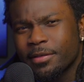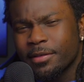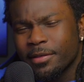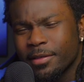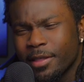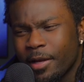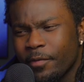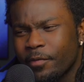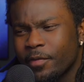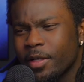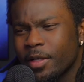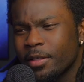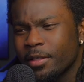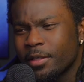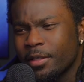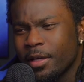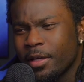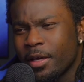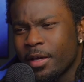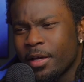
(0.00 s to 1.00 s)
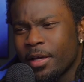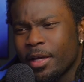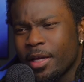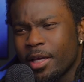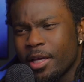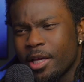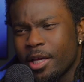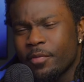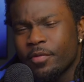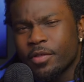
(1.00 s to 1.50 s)
Definitely,
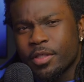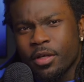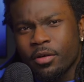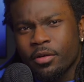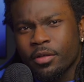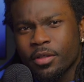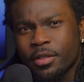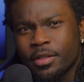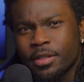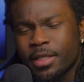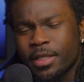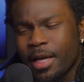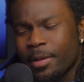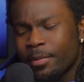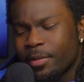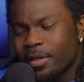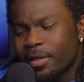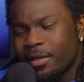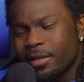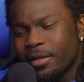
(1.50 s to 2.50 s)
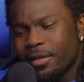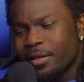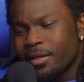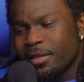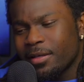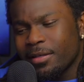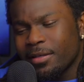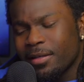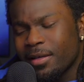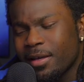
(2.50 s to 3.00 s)
if you stay on her good side, but
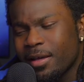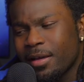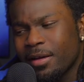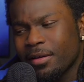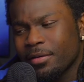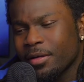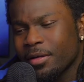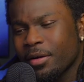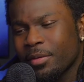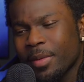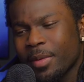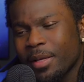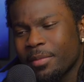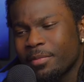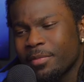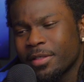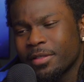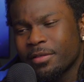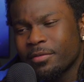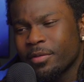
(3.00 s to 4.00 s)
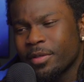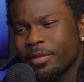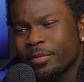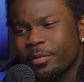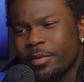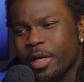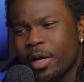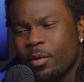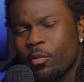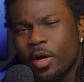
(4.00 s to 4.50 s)
I don't know, man.
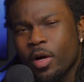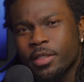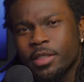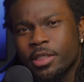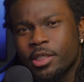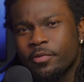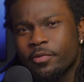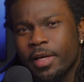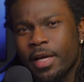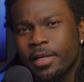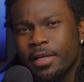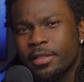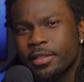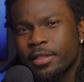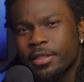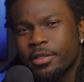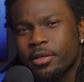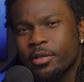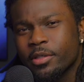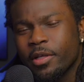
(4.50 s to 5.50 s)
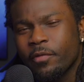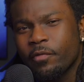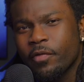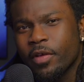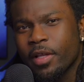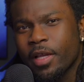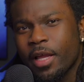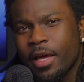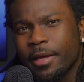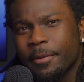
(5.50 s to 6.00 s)
When I watch these reality shows, I
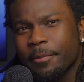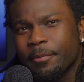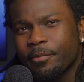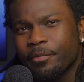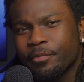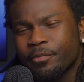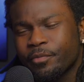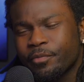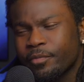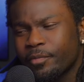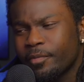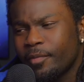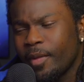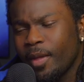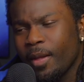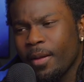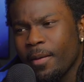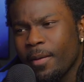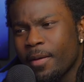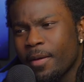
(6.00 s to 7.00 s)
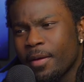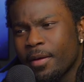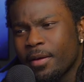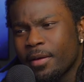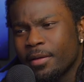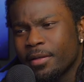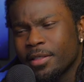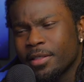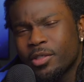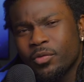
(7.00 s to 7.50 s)
feel like
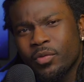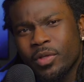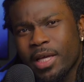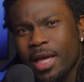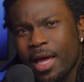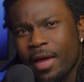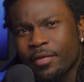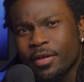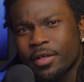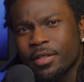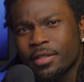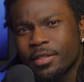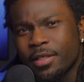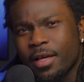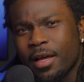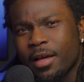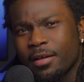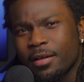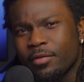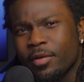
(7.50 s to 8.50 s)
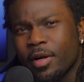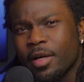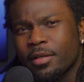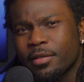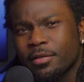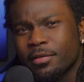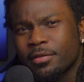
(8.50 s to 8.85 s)
does she really have a good side, right?